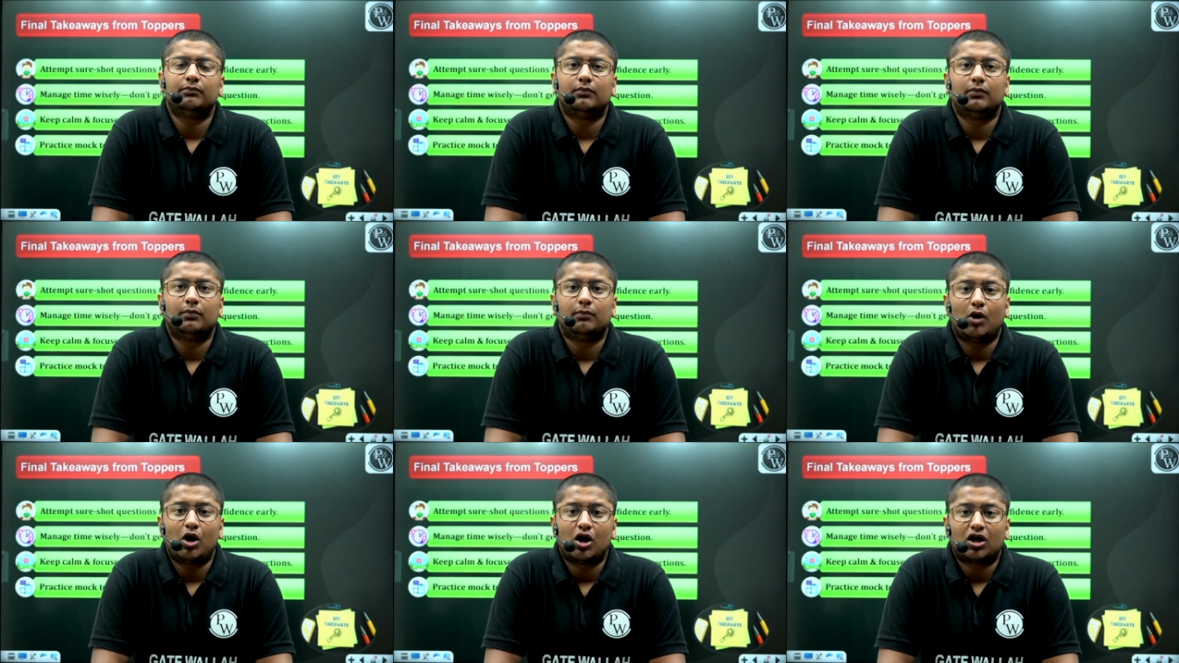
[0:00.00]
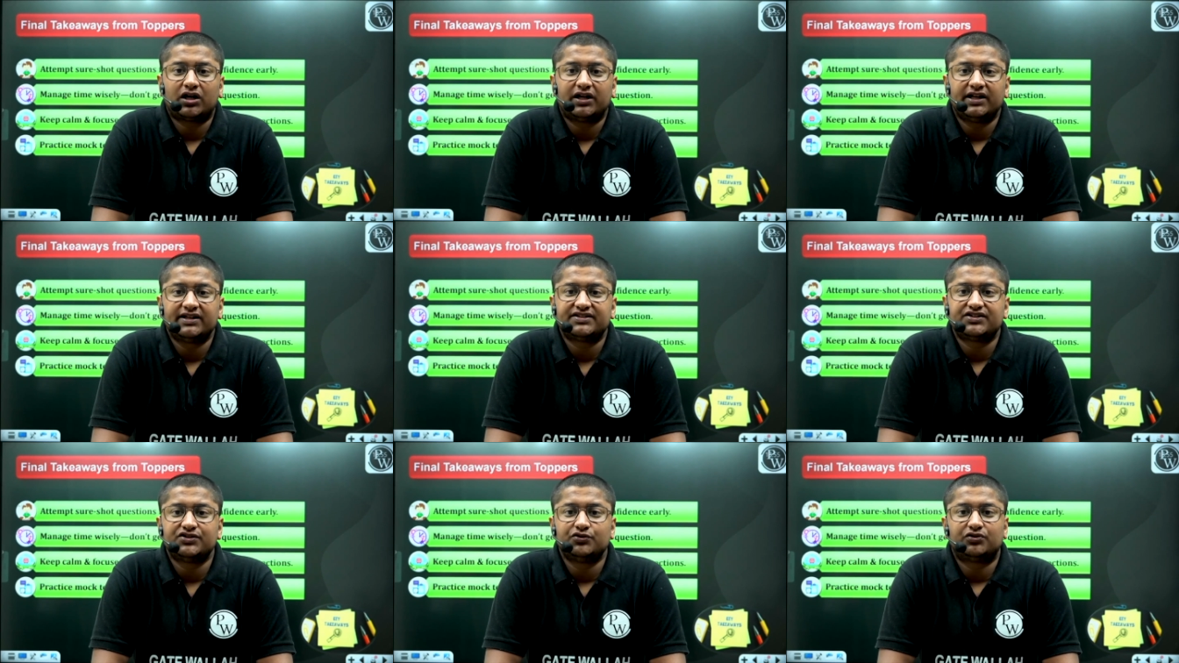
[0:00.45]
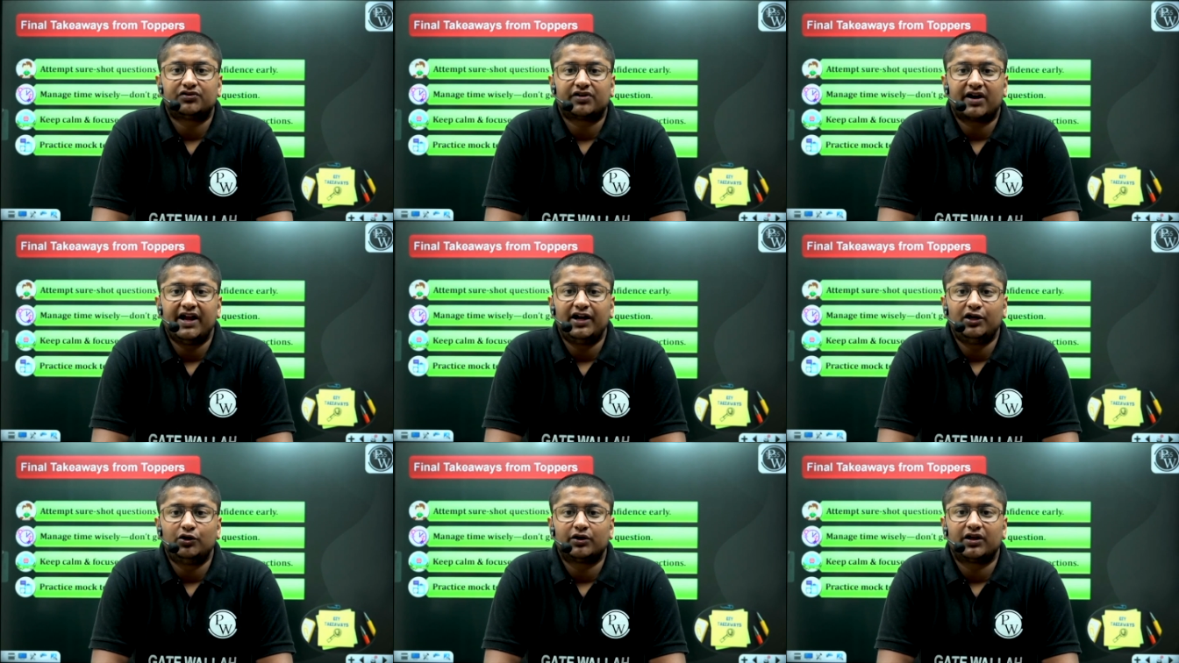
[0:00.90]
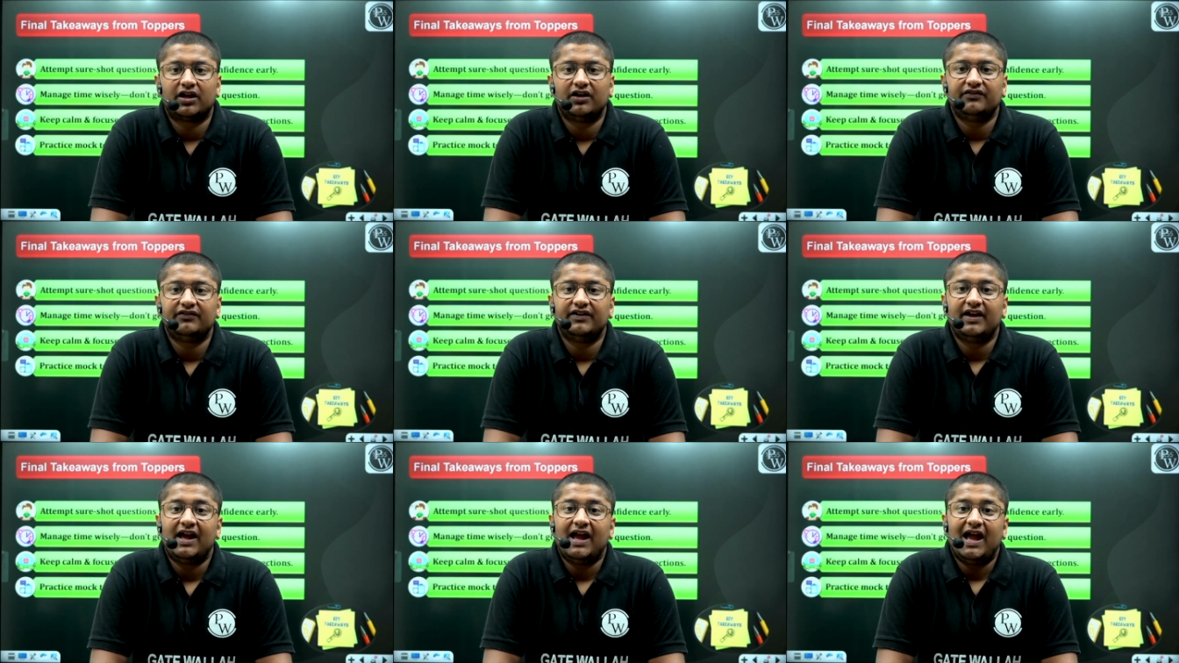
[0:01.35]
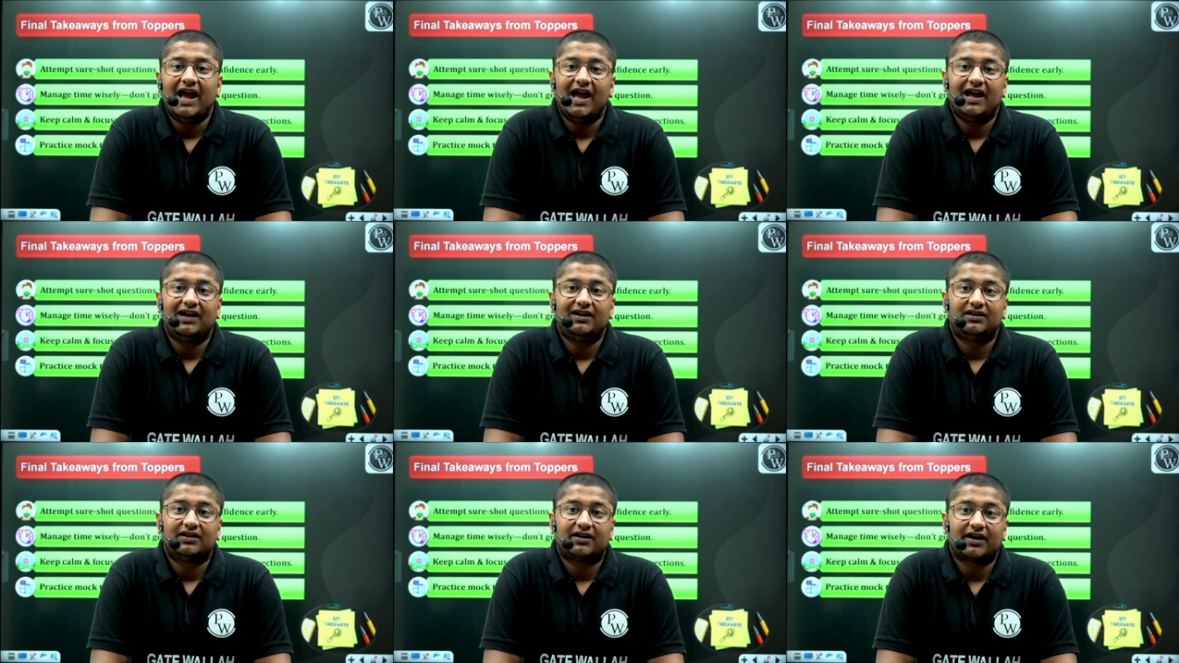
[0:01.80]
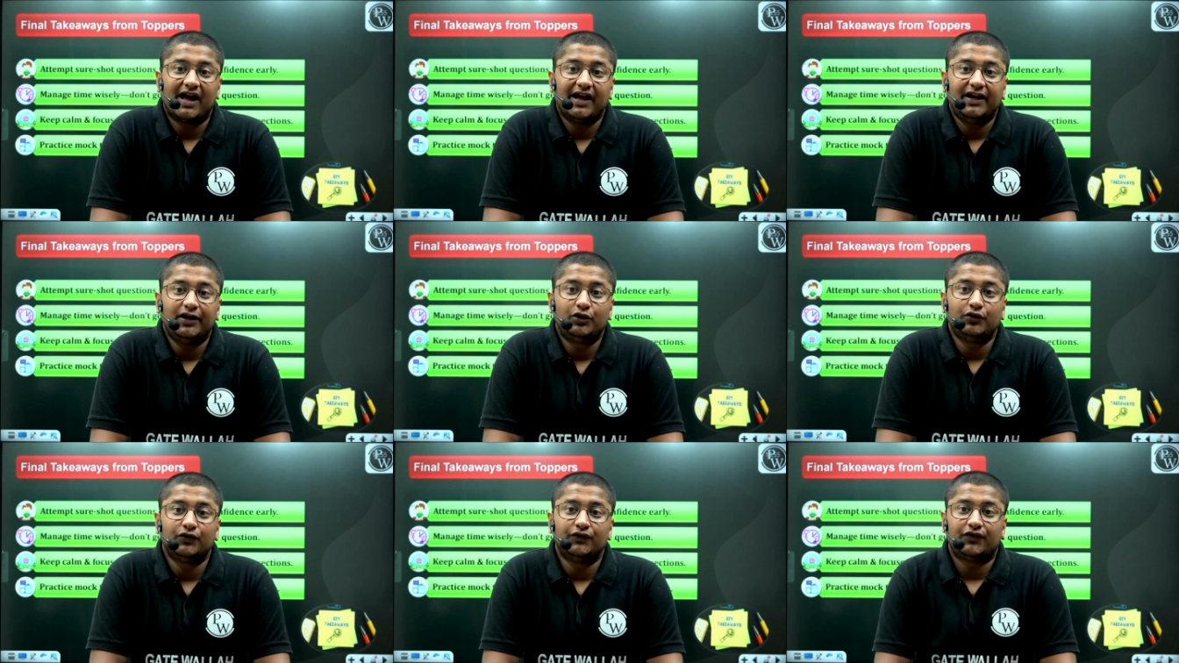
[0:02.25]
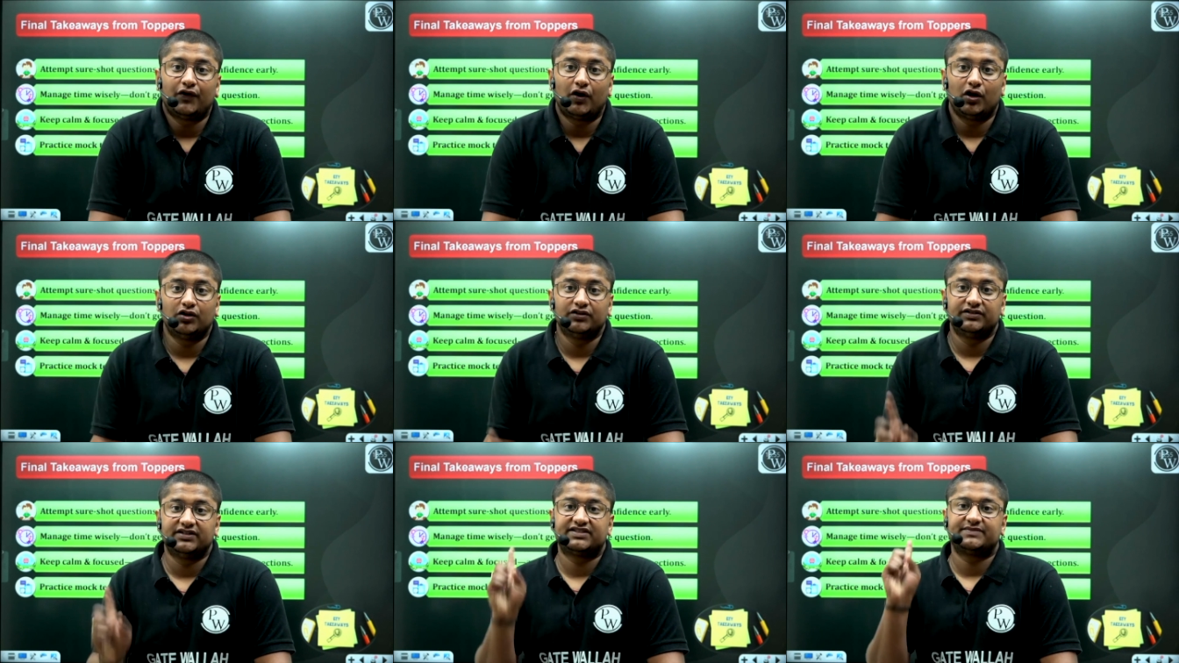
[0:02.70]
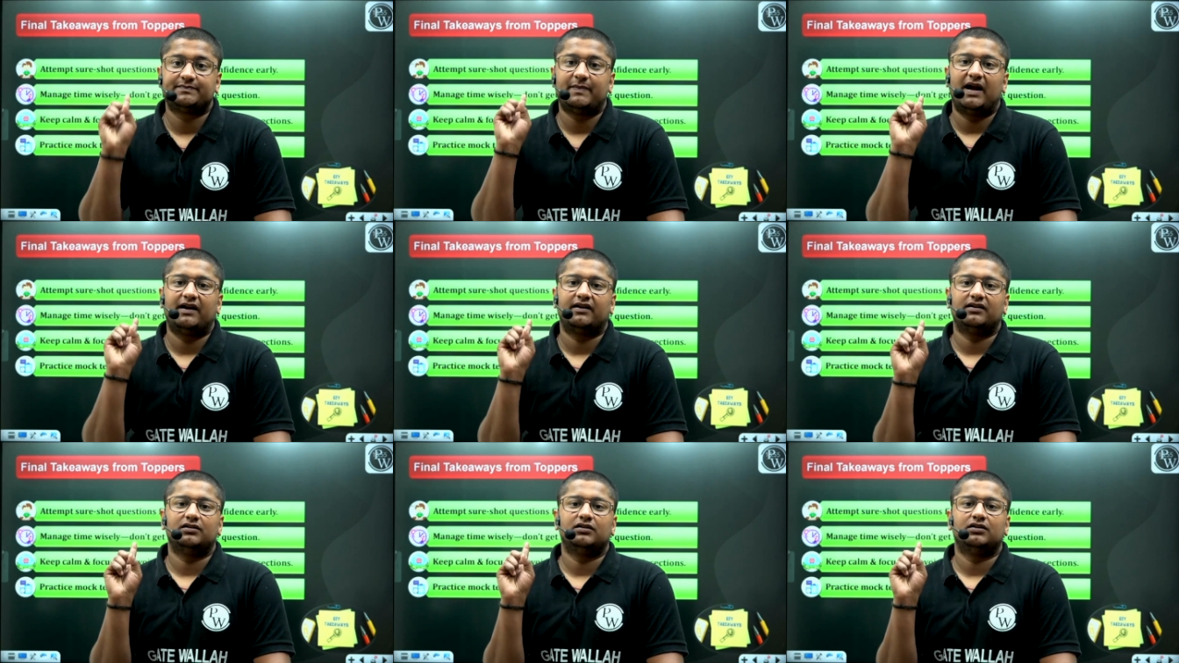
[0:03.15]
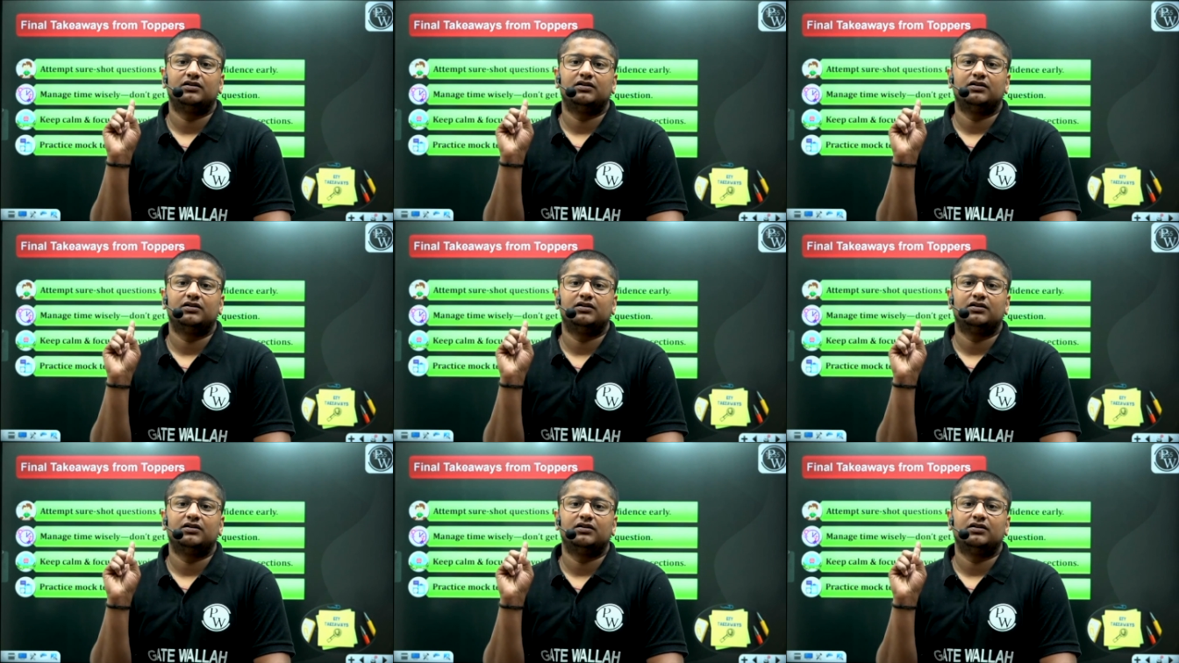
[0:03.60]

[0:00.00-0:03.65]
mock tests you try to give and try to follow this pattern